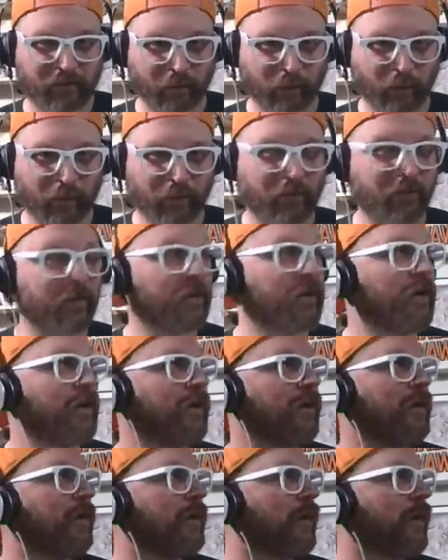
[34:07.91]
shorts
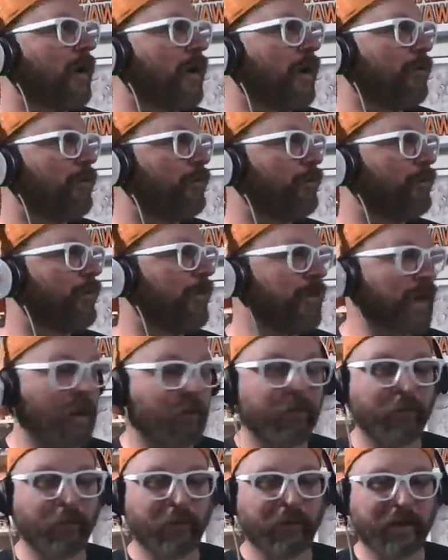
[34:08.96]
uh, the day
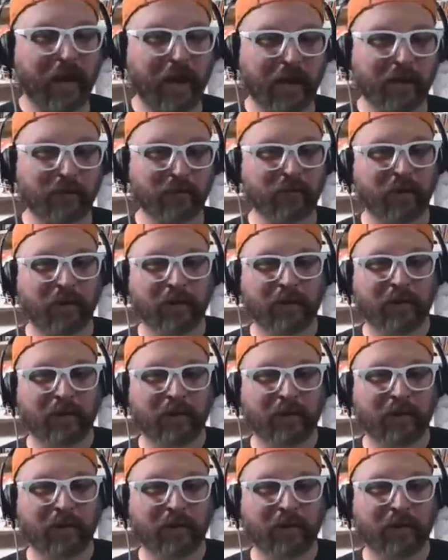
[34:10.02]
before the game,